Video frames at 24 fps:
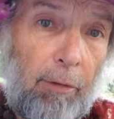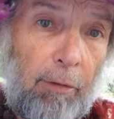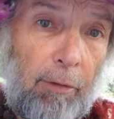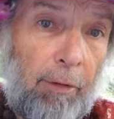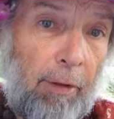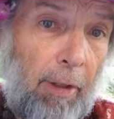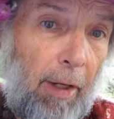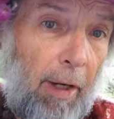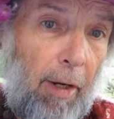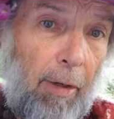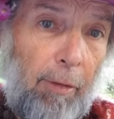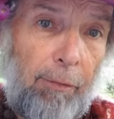
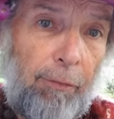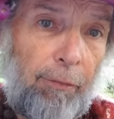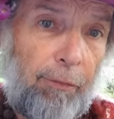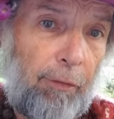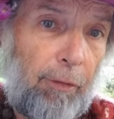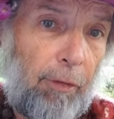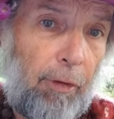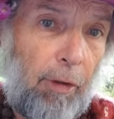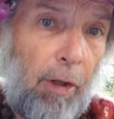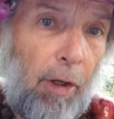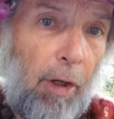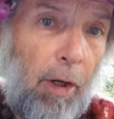
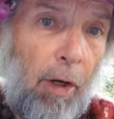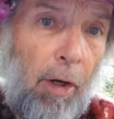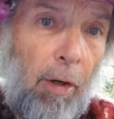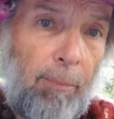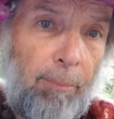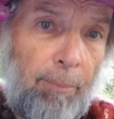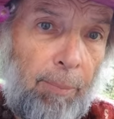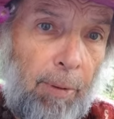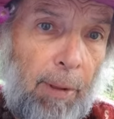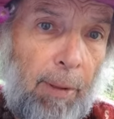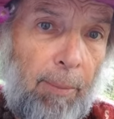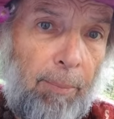counsel all
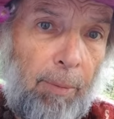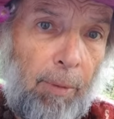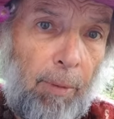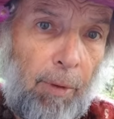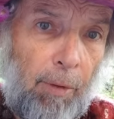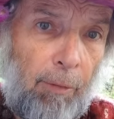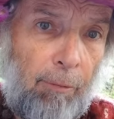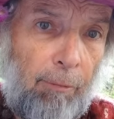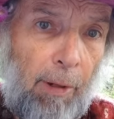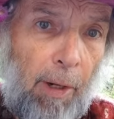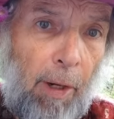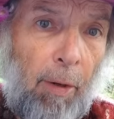people
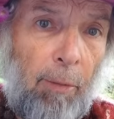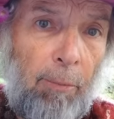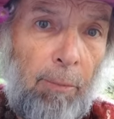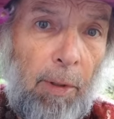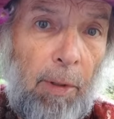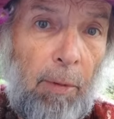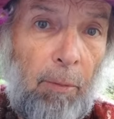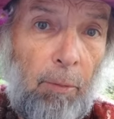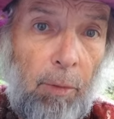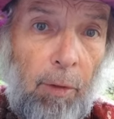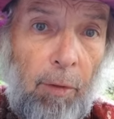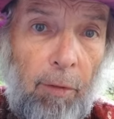around
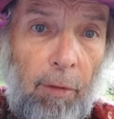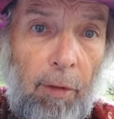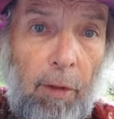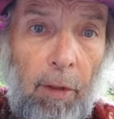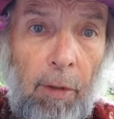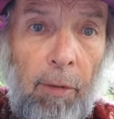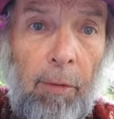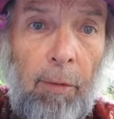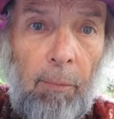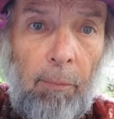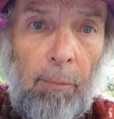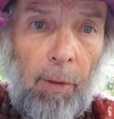me
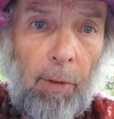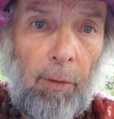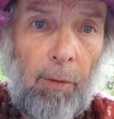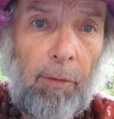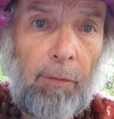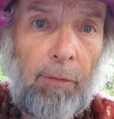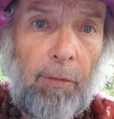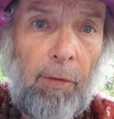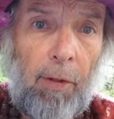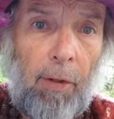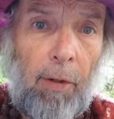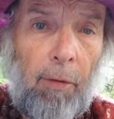within the
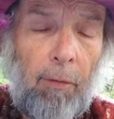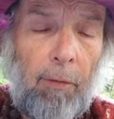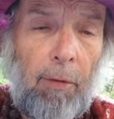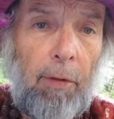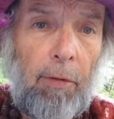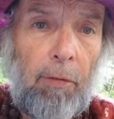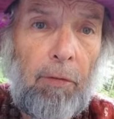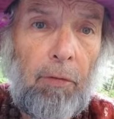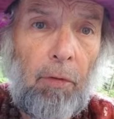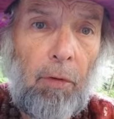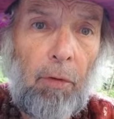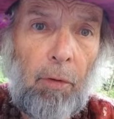
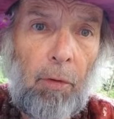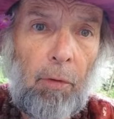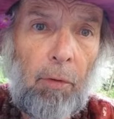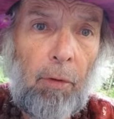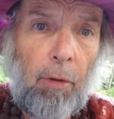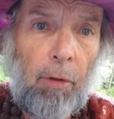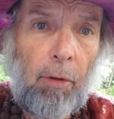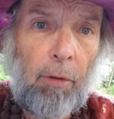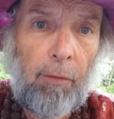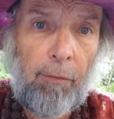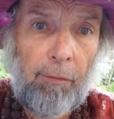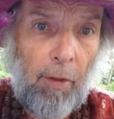military to
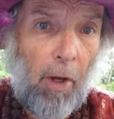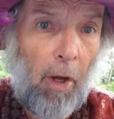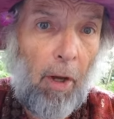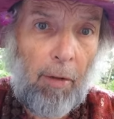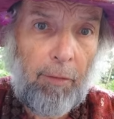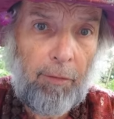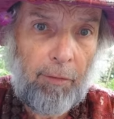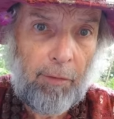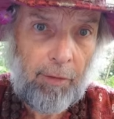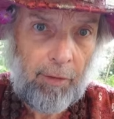not